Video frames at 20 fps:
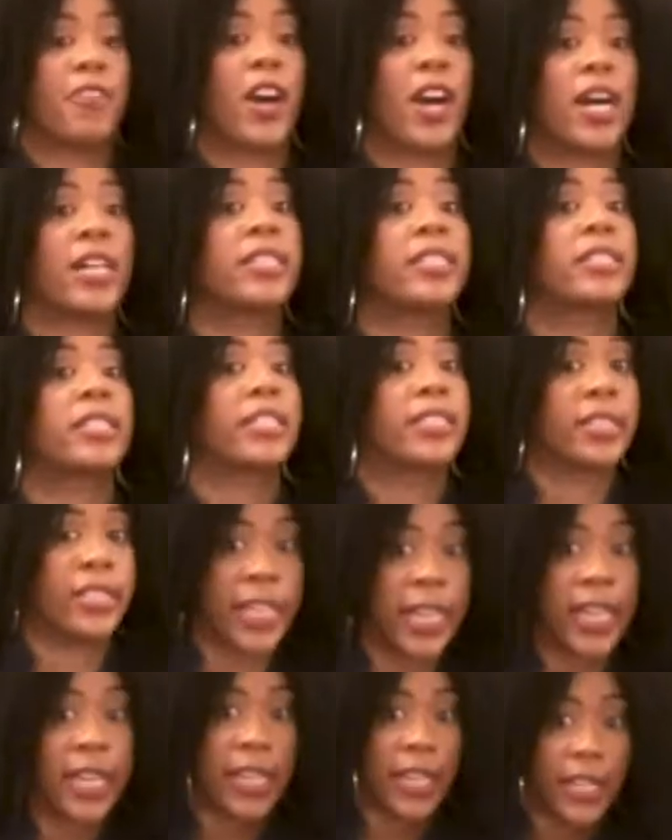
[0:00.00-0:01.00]
for us to
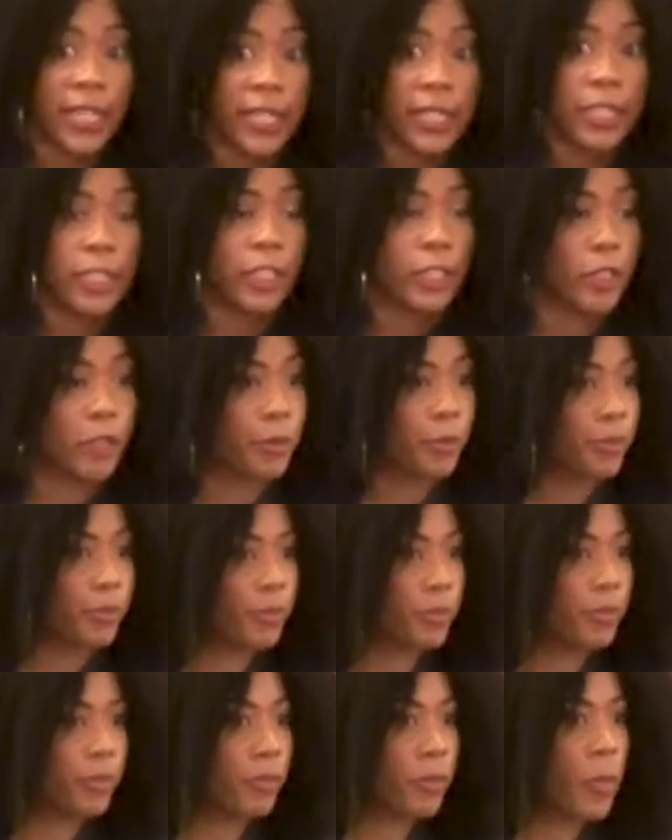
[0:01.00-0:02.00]
see.
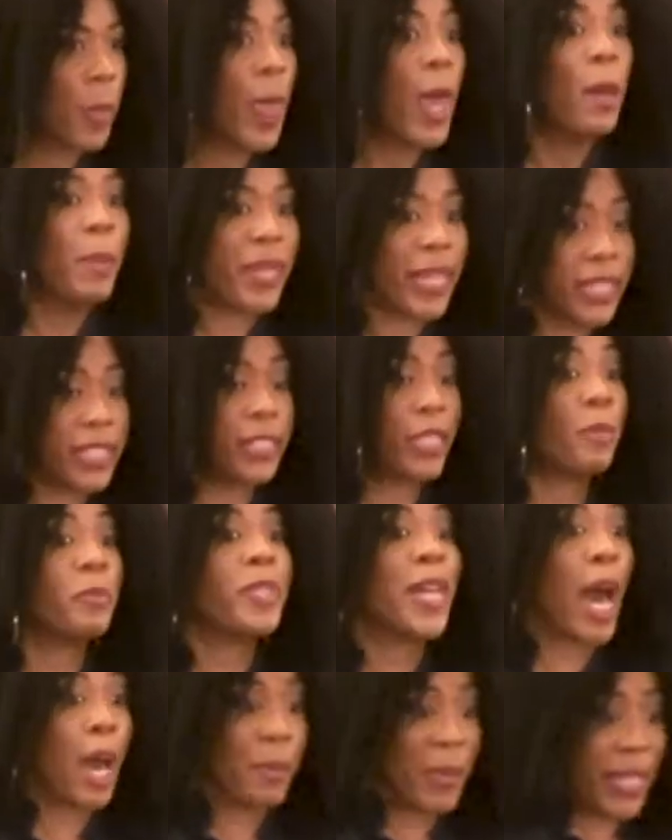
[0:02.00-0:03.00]
Because
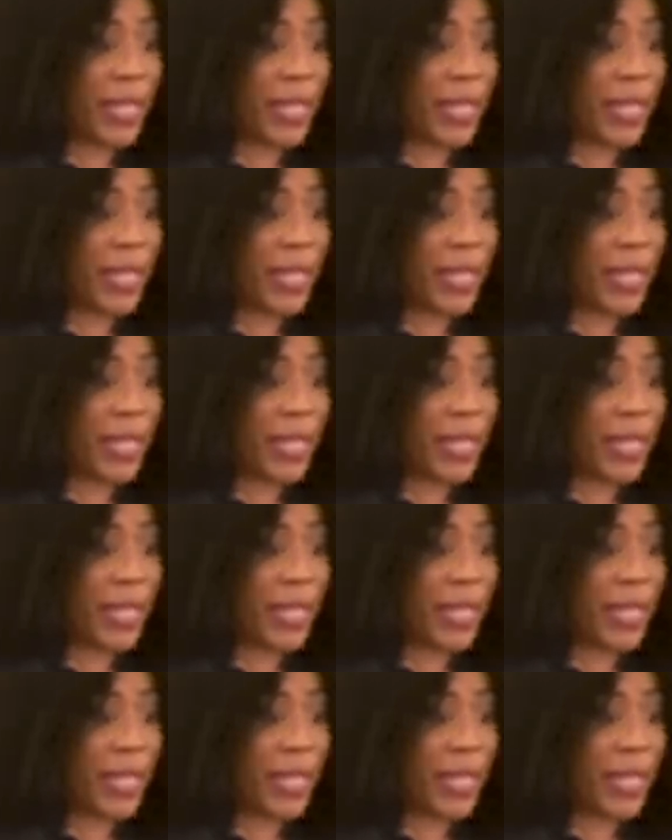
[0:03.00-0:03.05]
sometimes